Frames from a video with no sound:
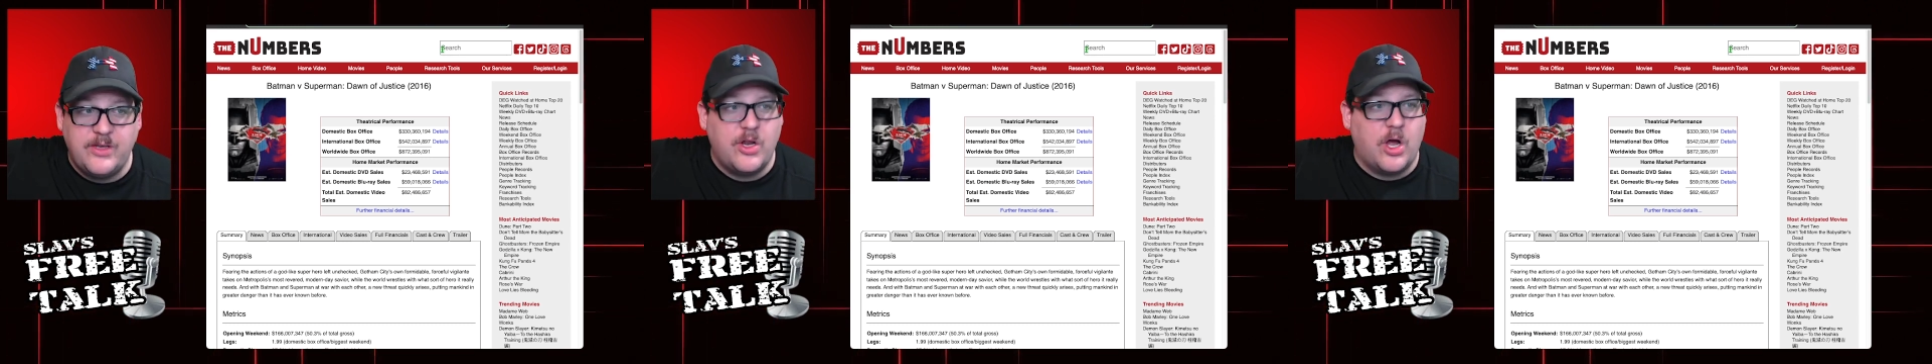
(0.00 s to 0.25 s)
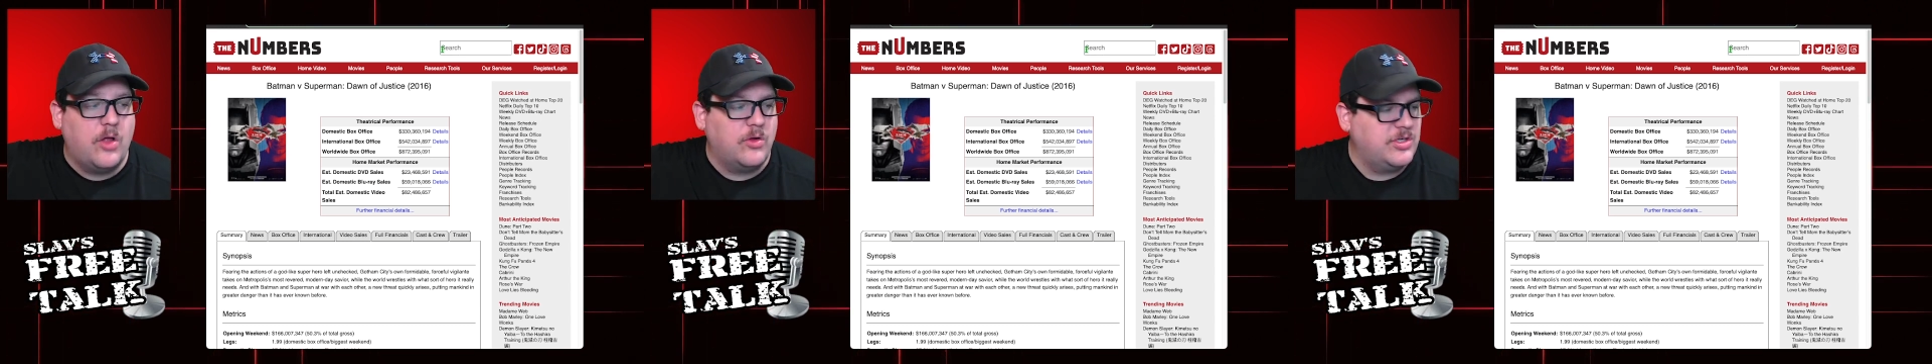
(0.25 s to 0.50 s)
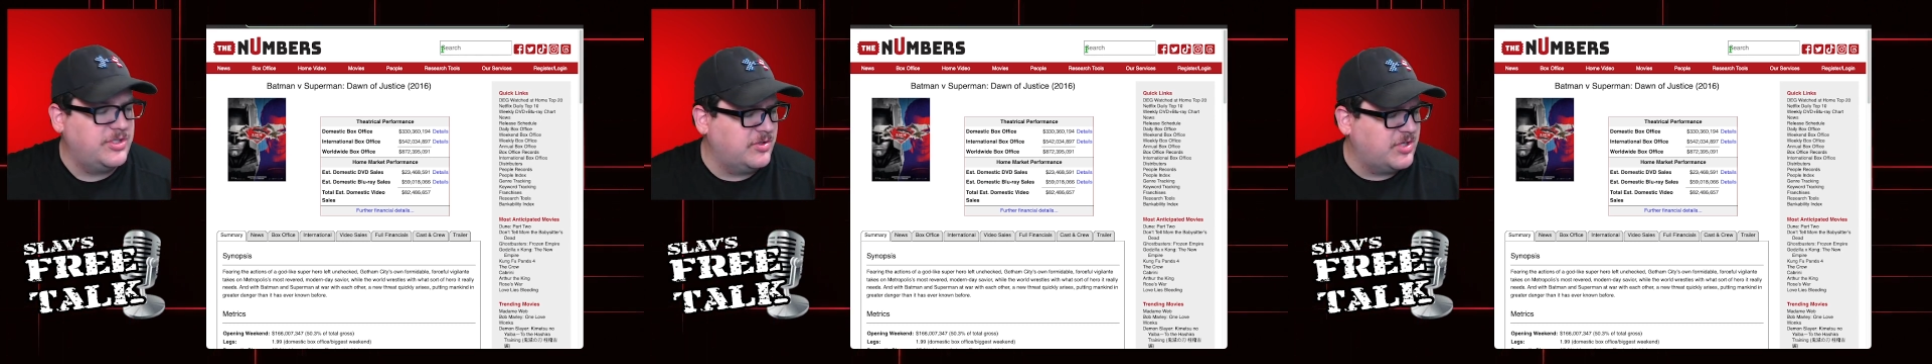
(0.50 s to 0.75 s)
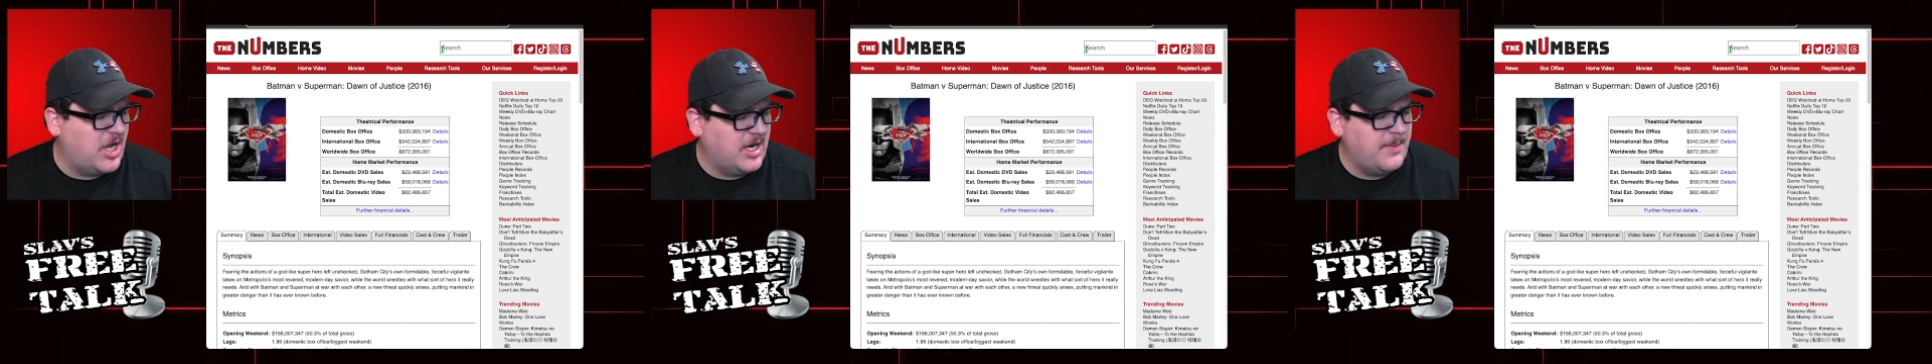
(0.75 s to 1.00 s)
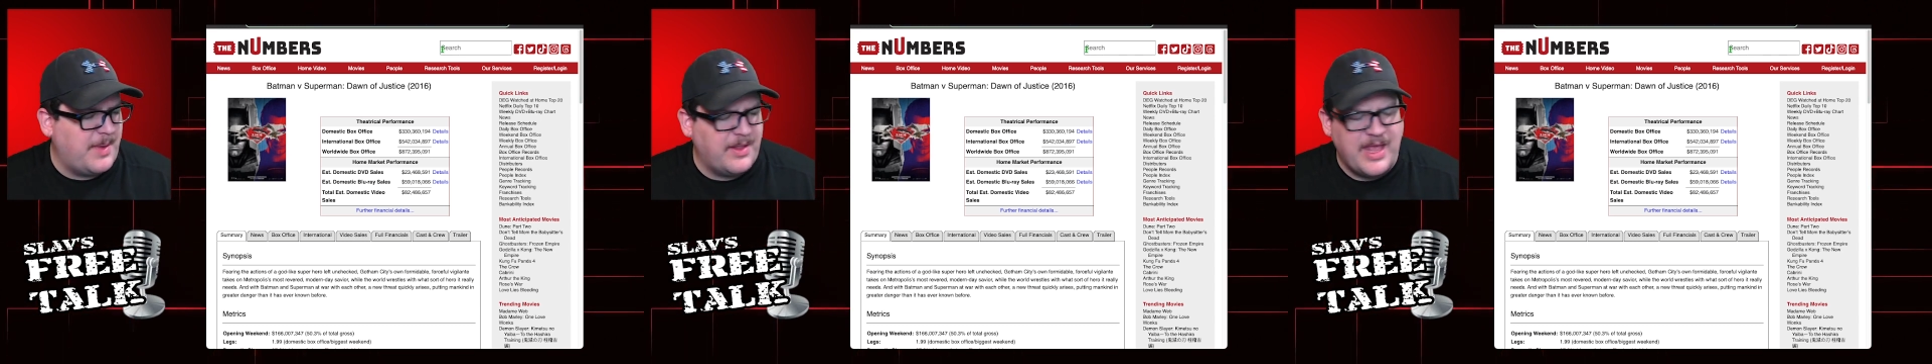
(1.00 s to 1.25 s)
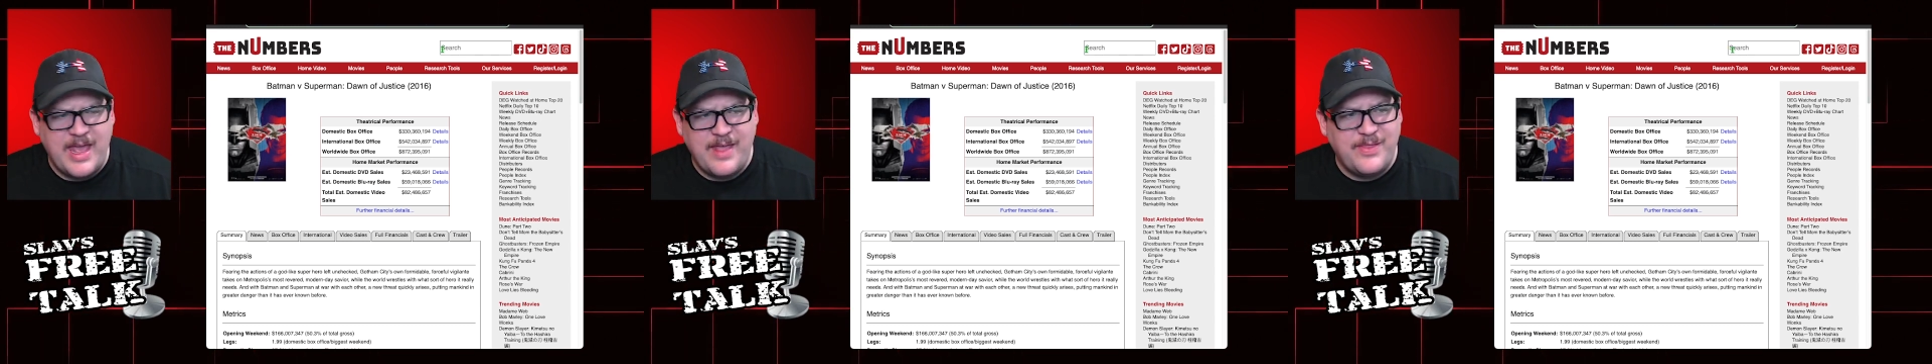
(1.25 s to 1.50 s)
You're talking about
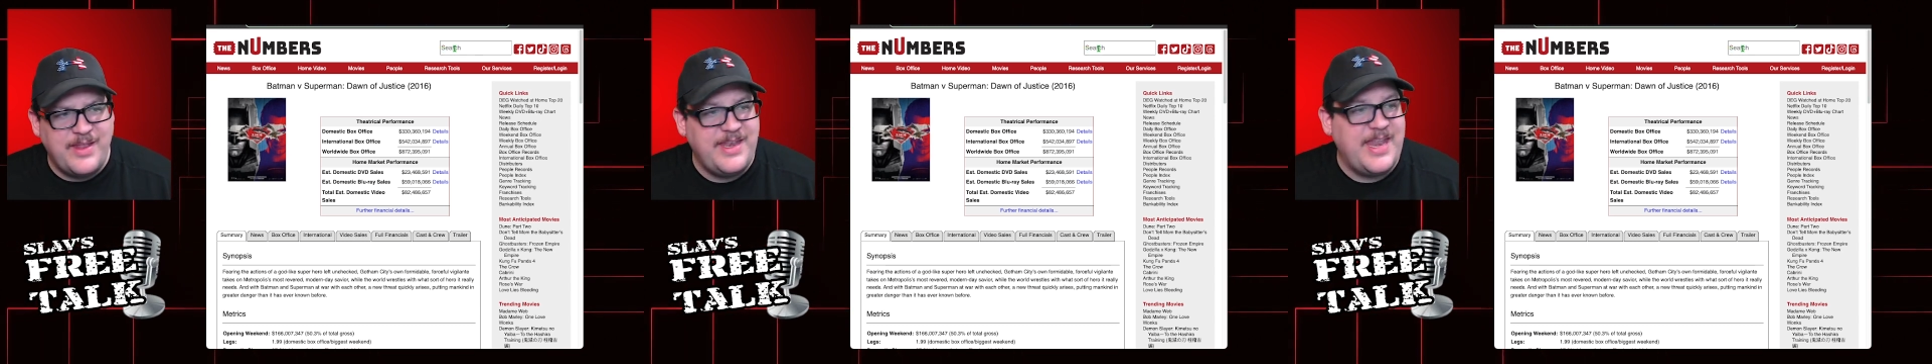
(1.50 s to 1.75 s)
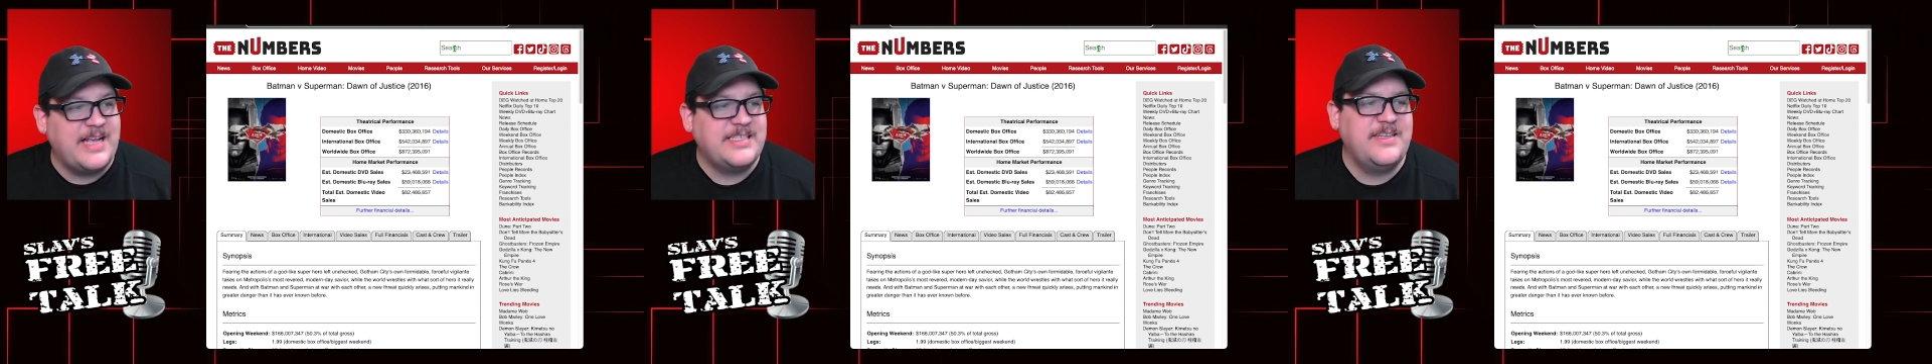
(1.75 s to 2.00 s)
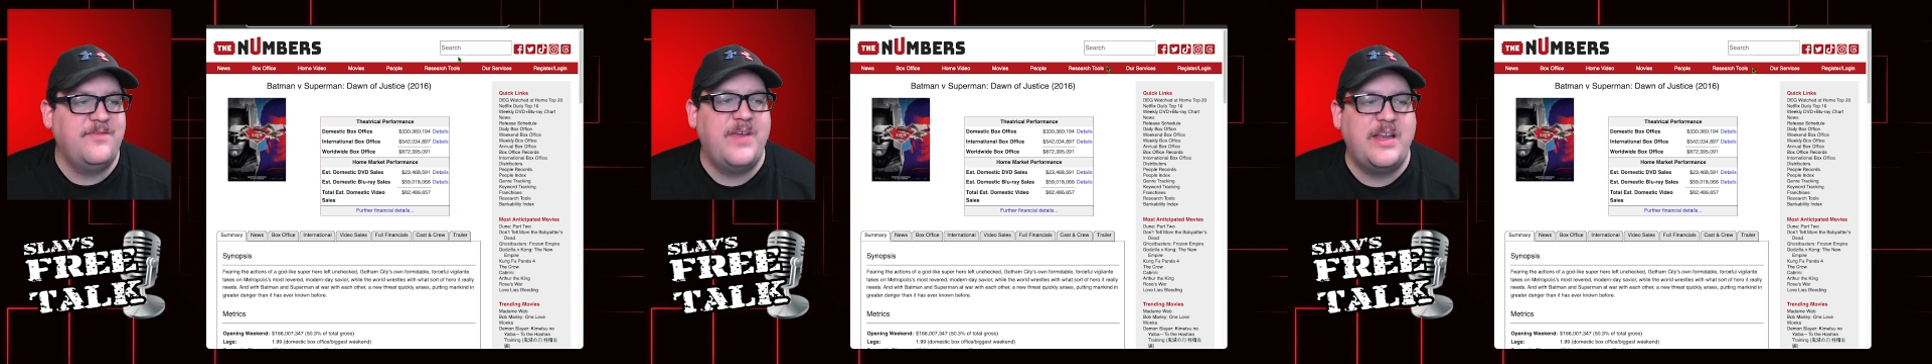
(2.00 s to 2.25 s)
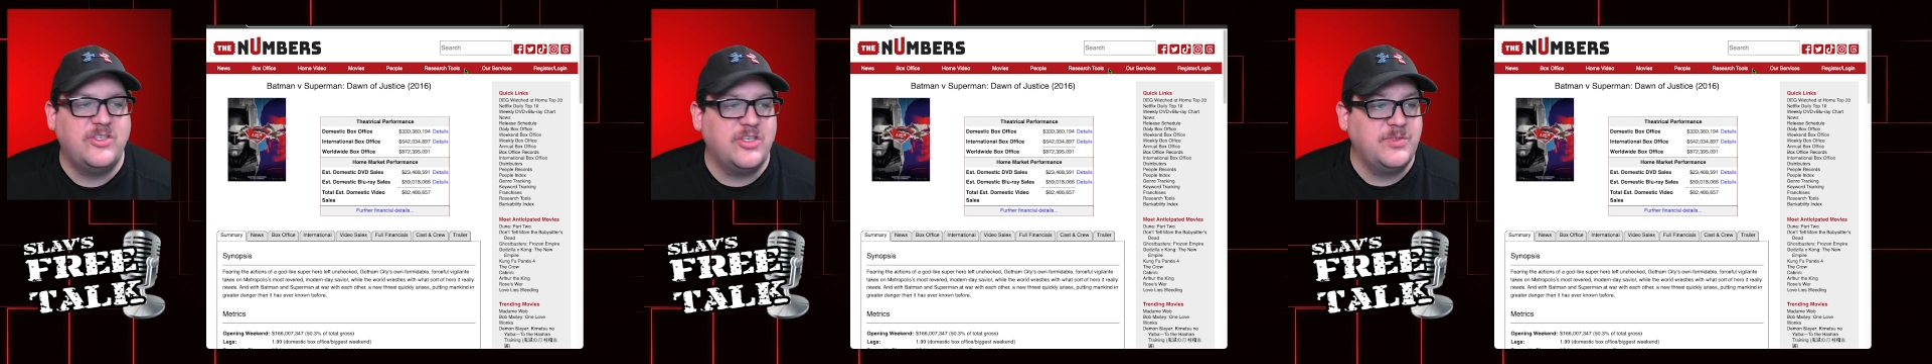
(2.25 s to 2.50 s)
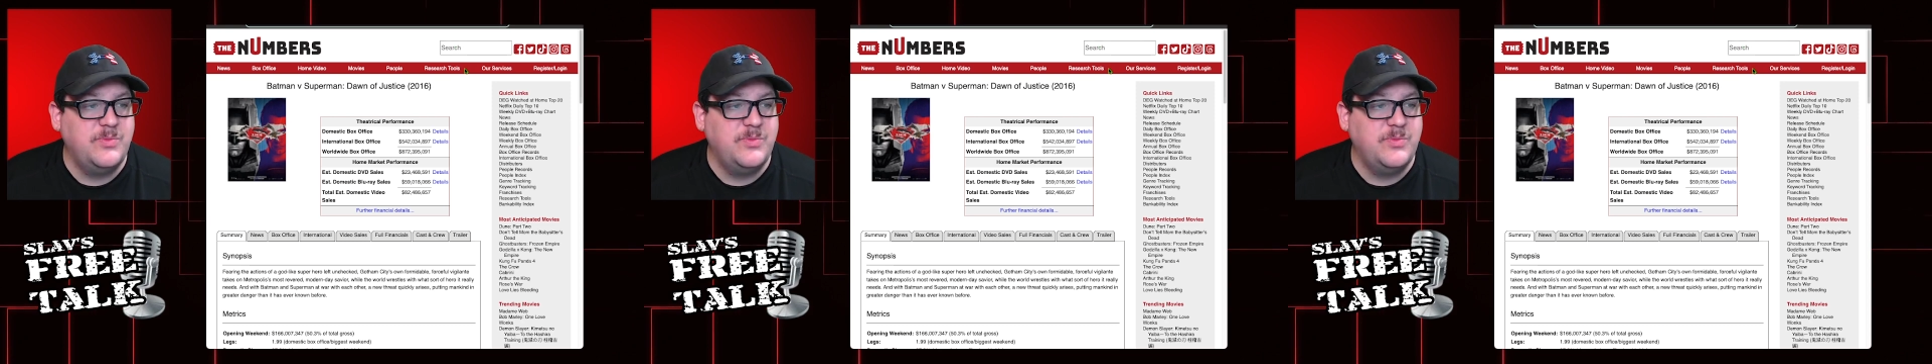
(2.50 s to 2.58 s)
the next Avengers